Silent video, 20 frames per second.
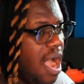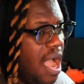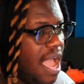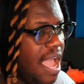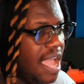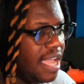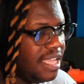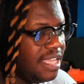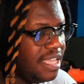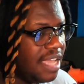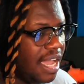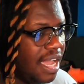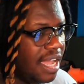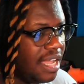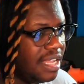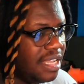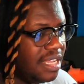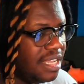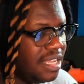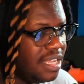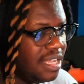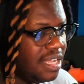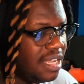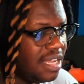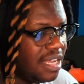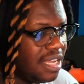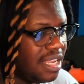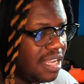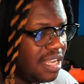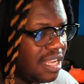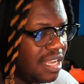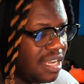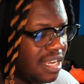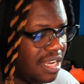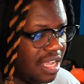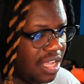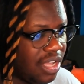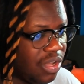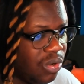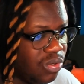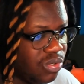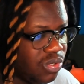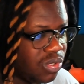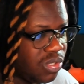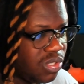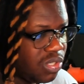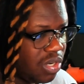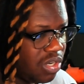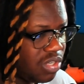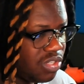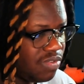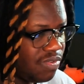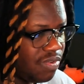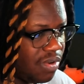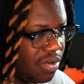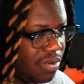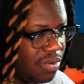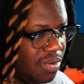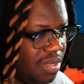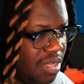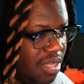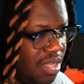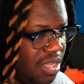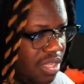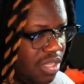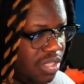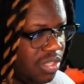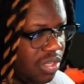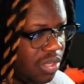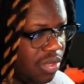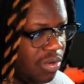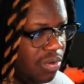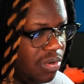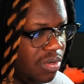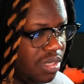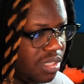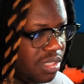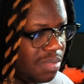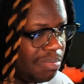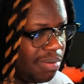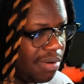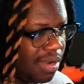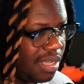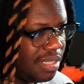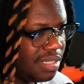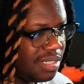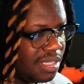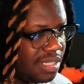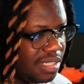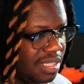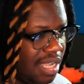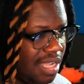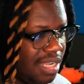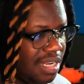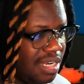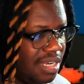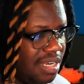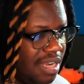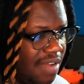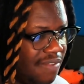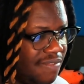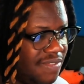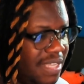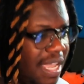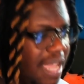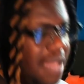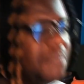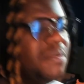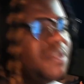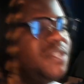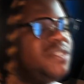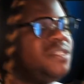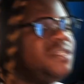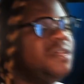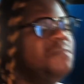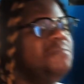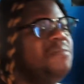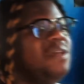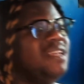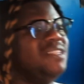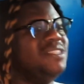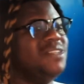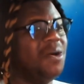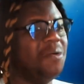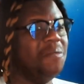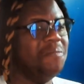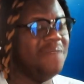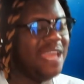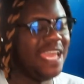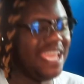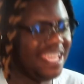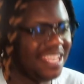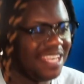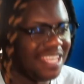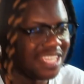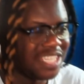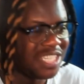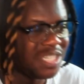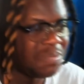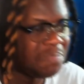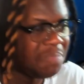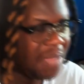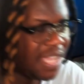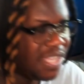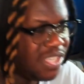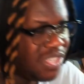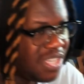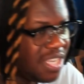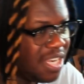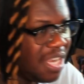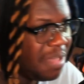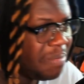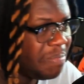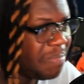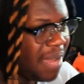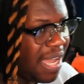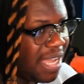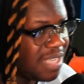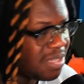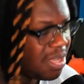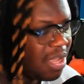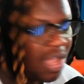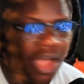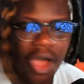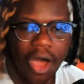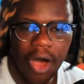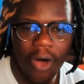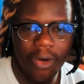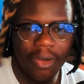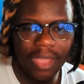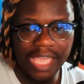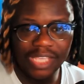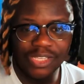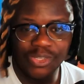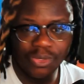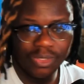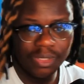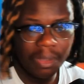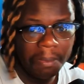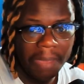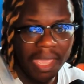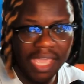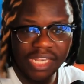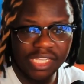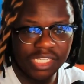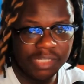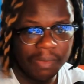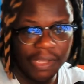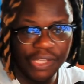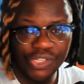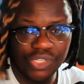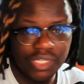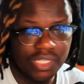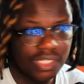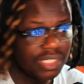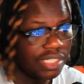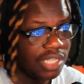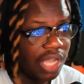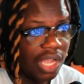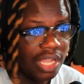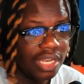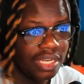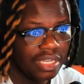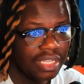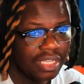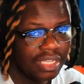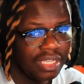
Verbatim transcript: And yet, like Gojo Satoru, Sukuna's brain sustained enough damage to make domain expansion impossible. Okay, so domain expansion is done.